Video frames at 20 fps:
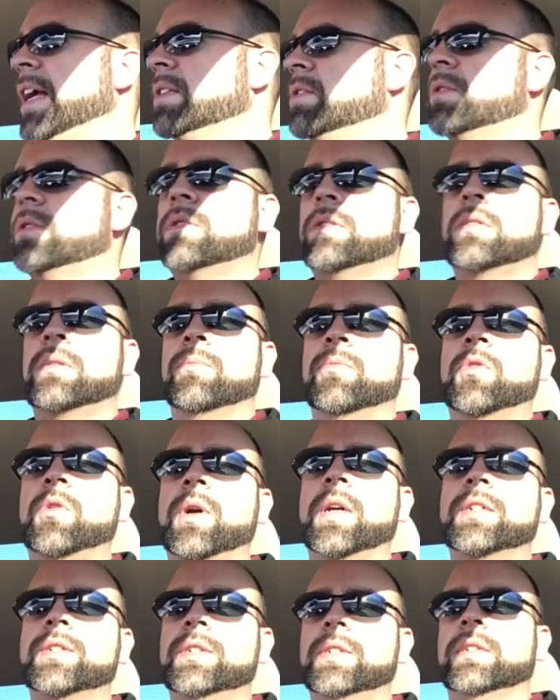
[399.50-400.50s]
asked some
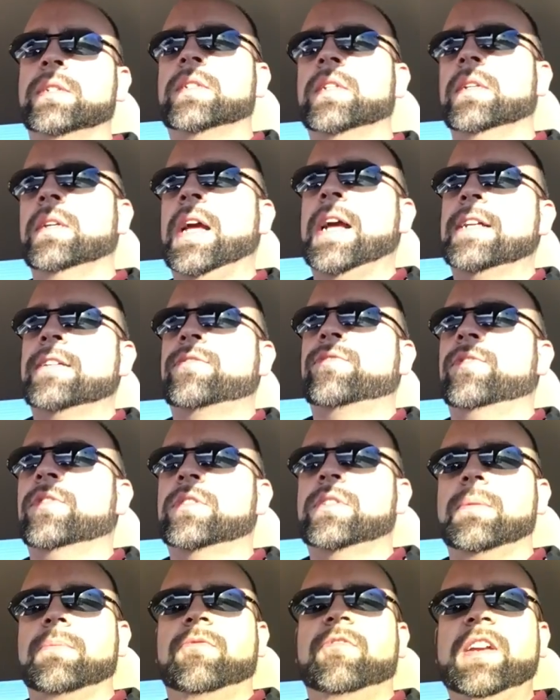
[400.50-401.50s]
questions and asked for
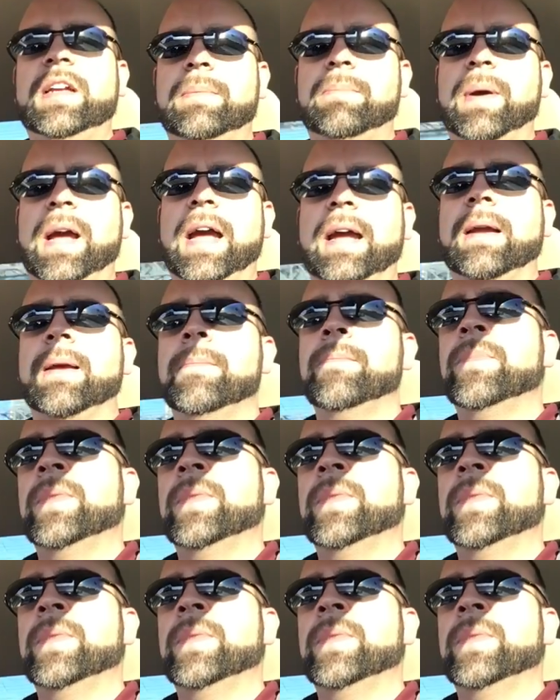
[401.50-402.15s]
some feedback.